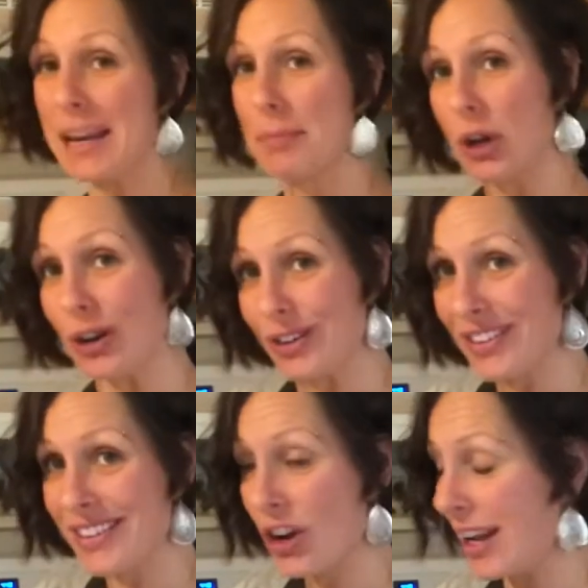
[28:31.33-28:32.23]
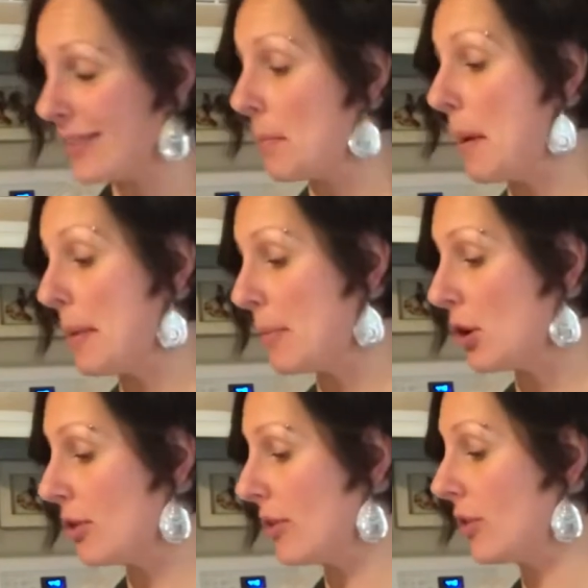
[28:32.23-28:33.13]
burgers in there. I got some mommy
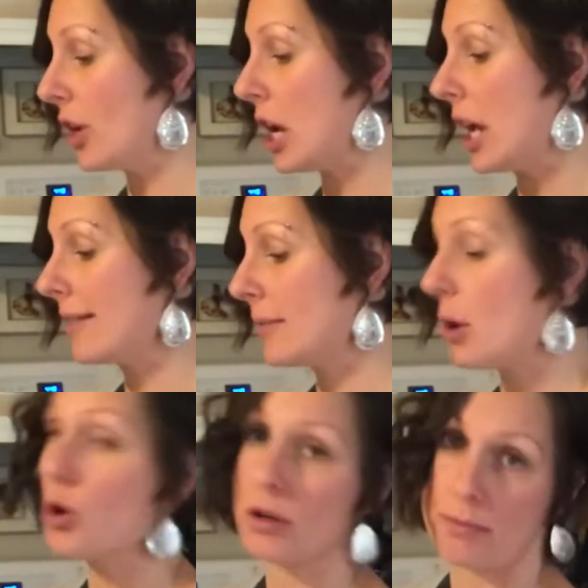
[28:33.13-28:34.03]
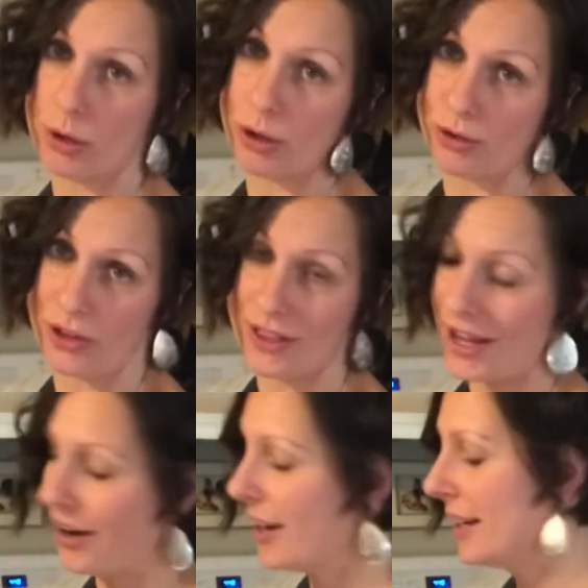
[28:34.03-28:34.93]
burgers in there, and I got some Odin burgers in
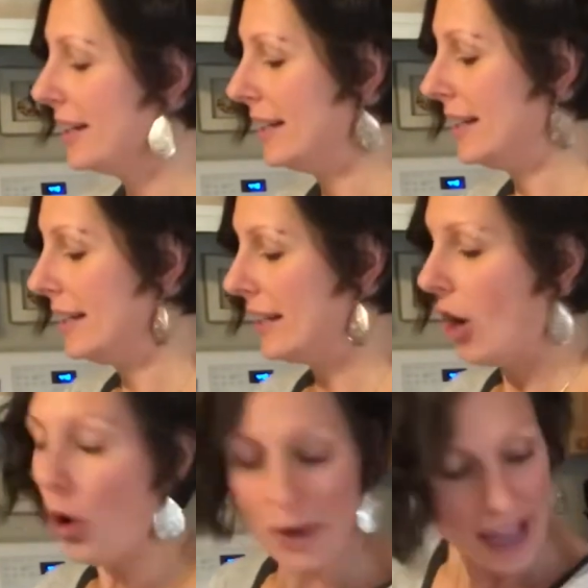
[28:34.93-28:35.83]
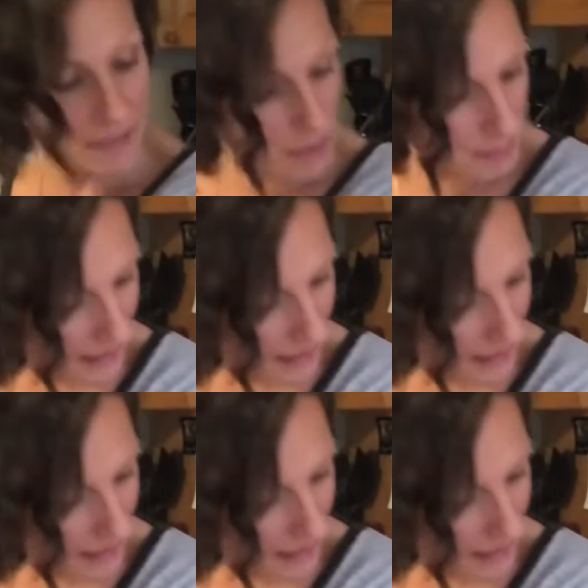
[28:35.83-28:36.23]
there. Oh, we haven't made a